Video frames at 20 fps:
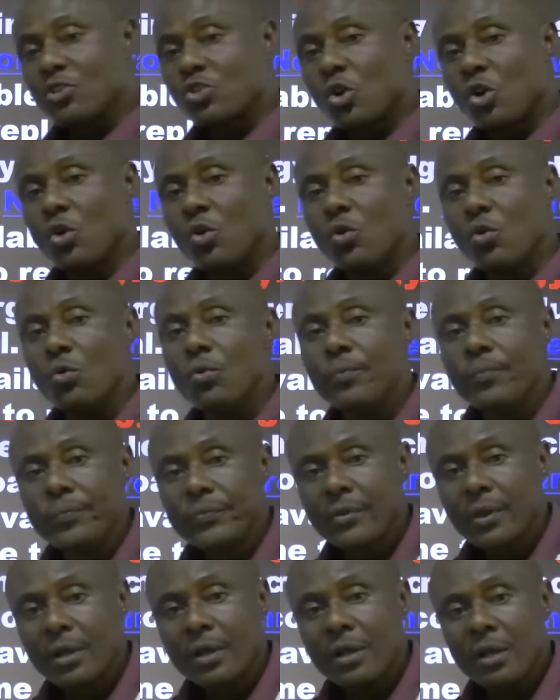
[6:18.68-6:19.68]
to
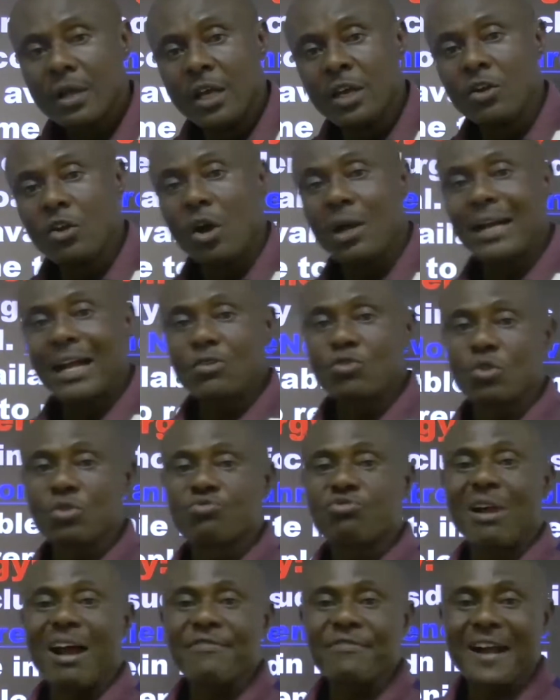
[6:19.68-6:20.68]

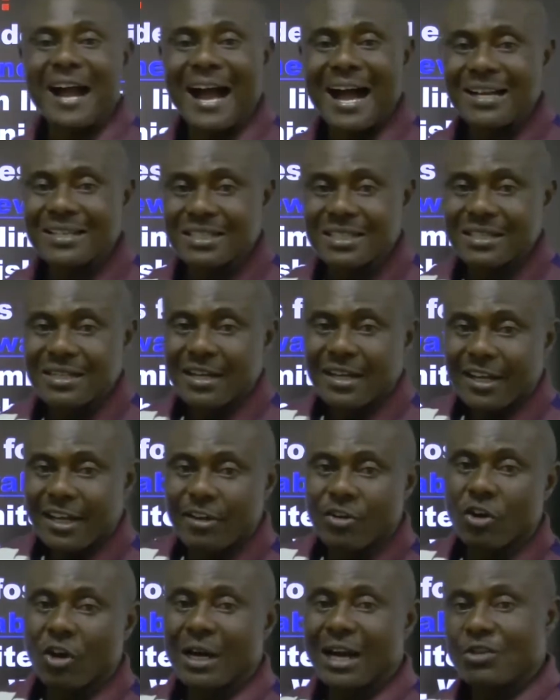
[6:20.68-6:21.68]
drive cars,
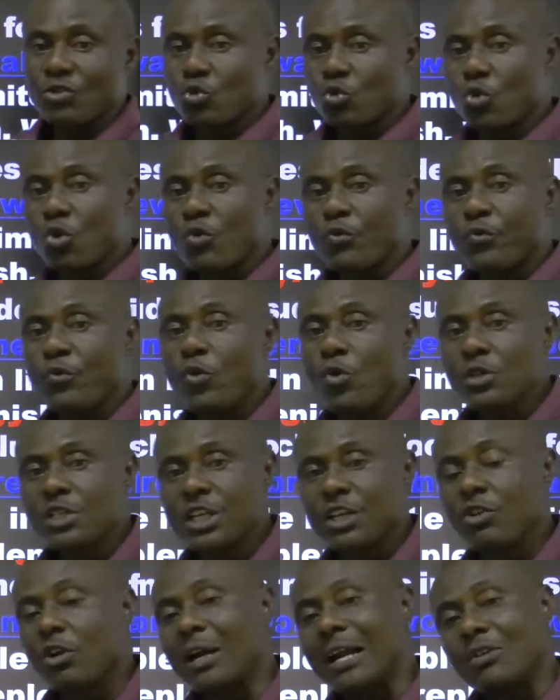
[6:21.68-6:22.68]
in order to cook food,
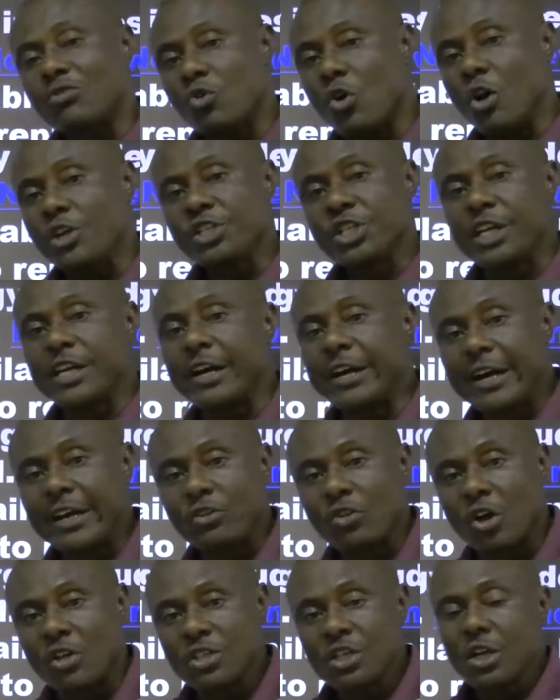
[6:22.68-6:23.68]
in order to on
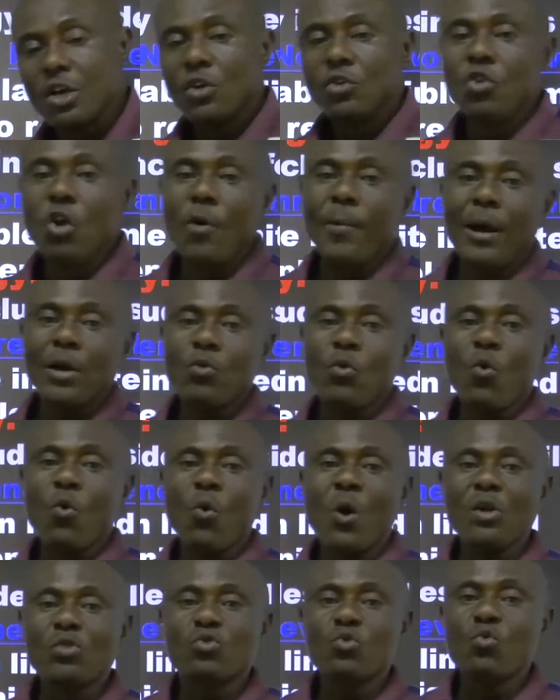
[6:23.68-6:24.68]
generators. Nobody will
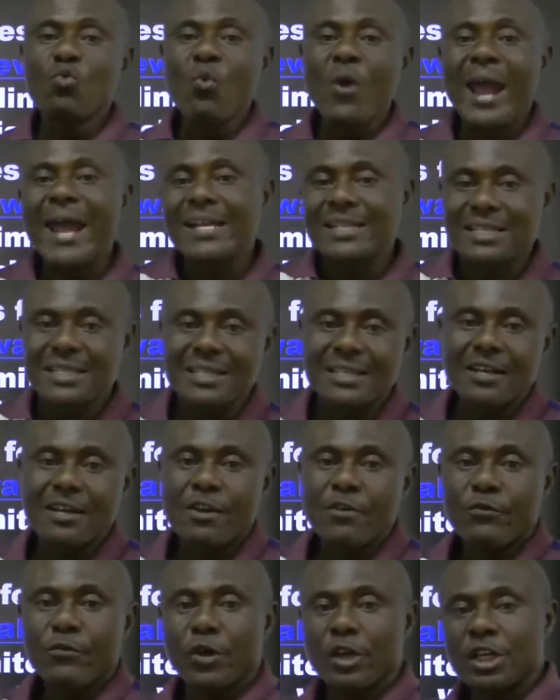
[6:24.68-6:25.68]
want to wait
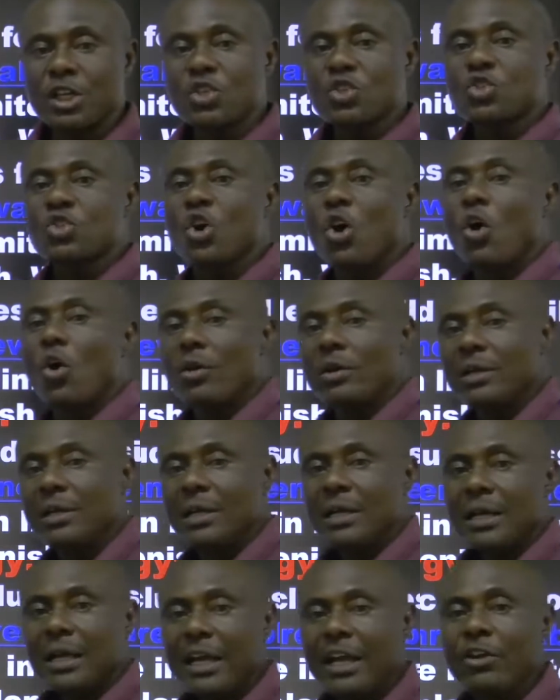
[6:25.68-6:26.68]
for the sun
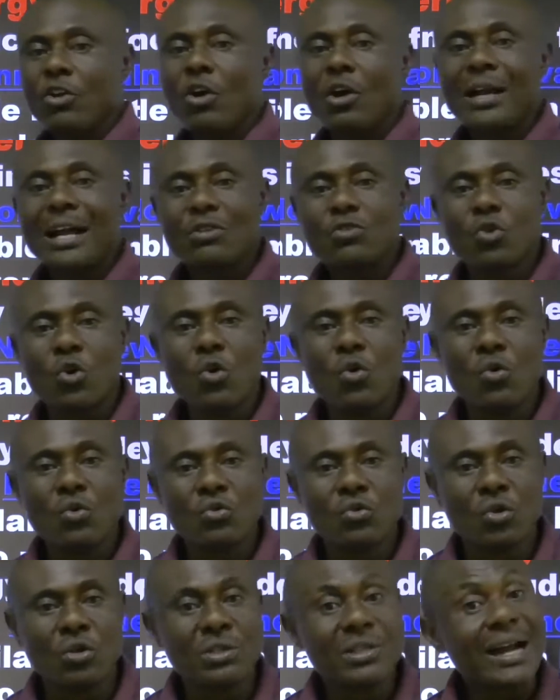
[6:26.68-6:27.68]
in order
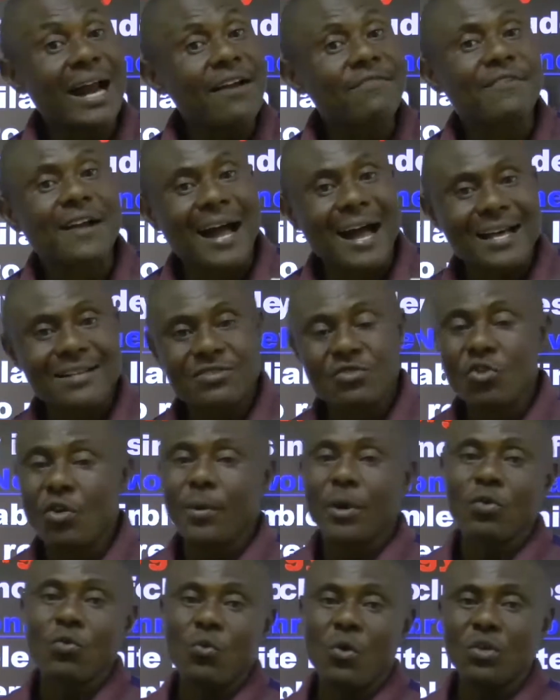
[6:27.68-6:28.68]
to drive cars.
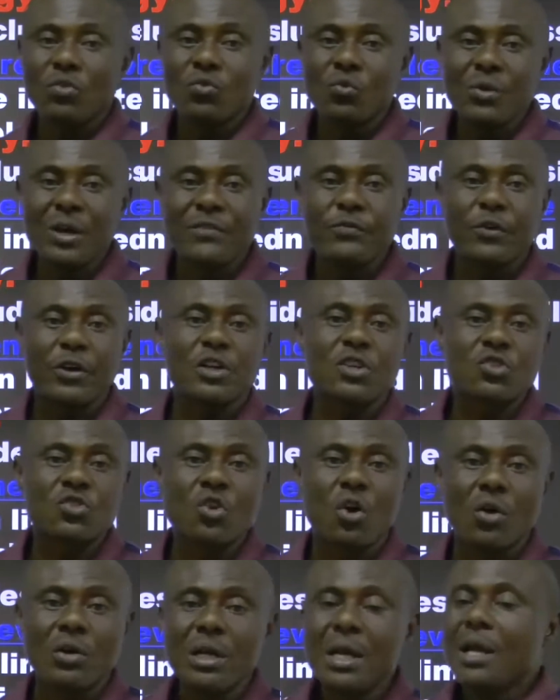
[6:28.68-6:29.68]
Nobody wants to wait for the
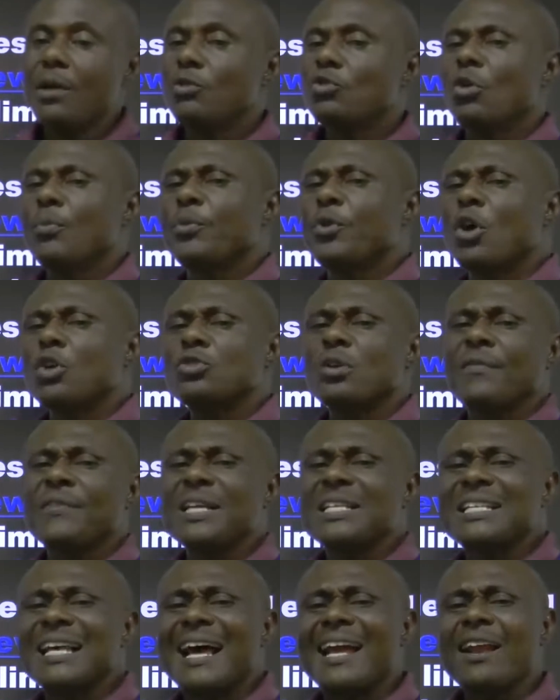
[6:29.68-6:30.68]
sun. So because of
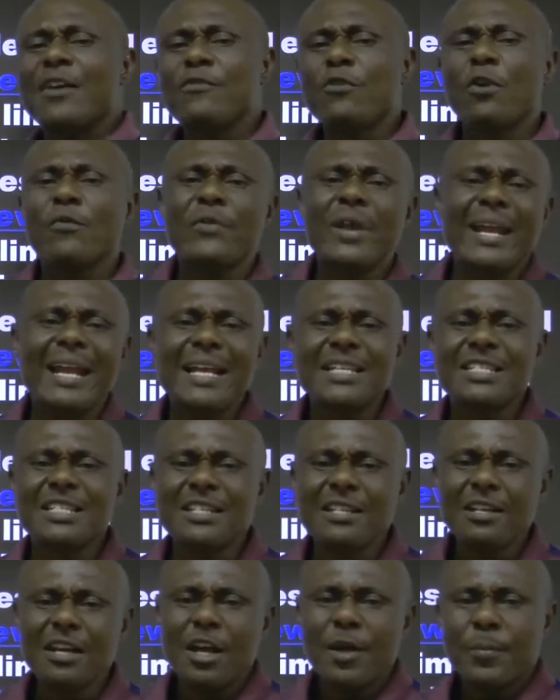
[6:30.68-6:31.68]
this high level of
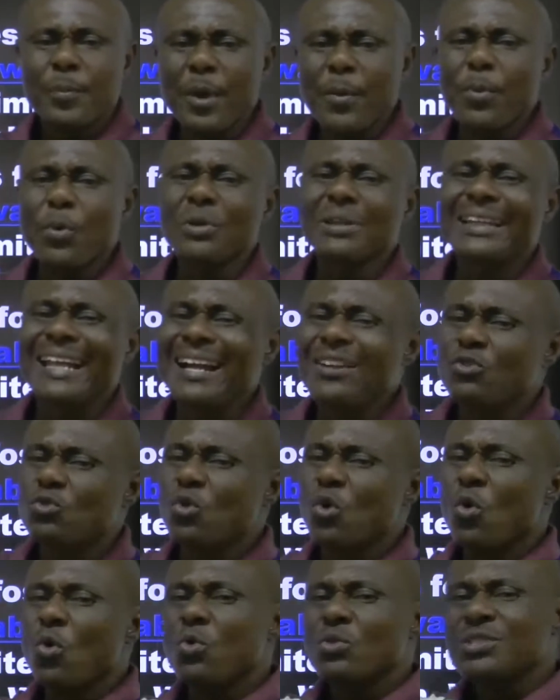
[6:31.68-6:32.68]
energy, people tend
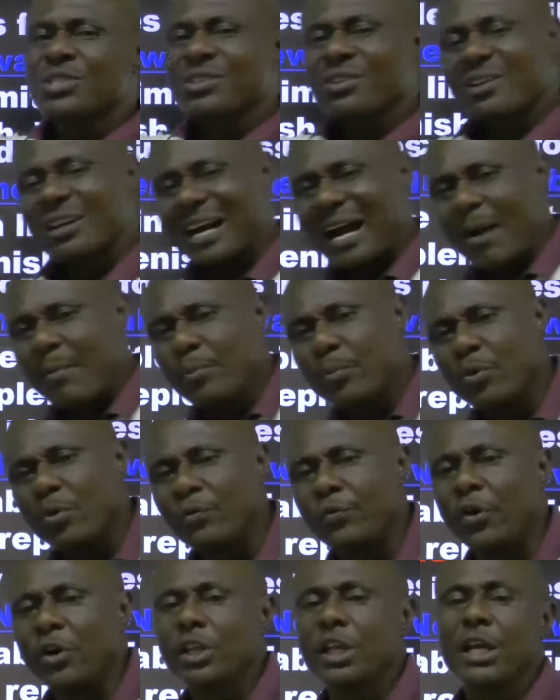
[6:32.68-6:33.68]
to scramble
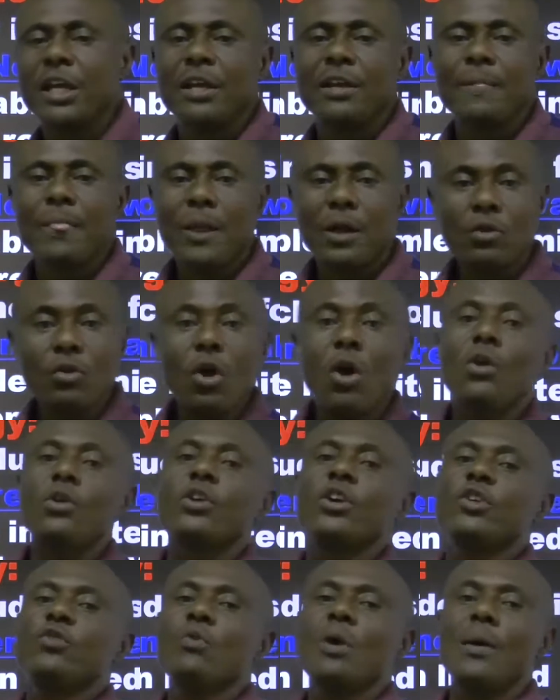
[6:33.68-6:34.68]
for the
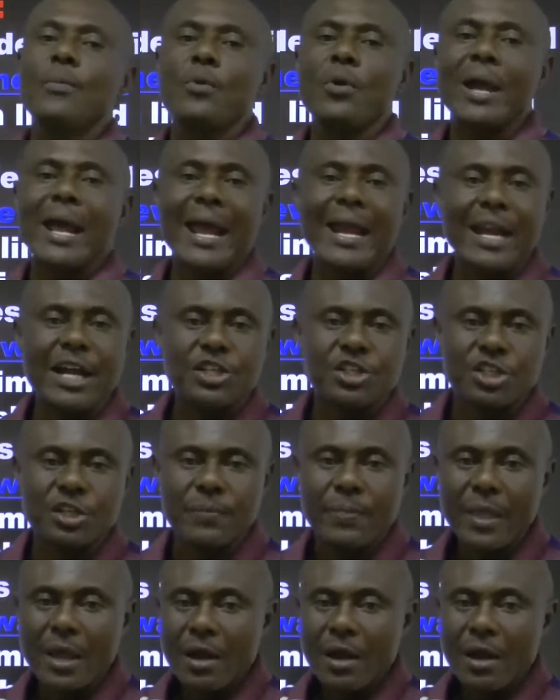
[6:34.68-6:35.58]
non-renewable energy.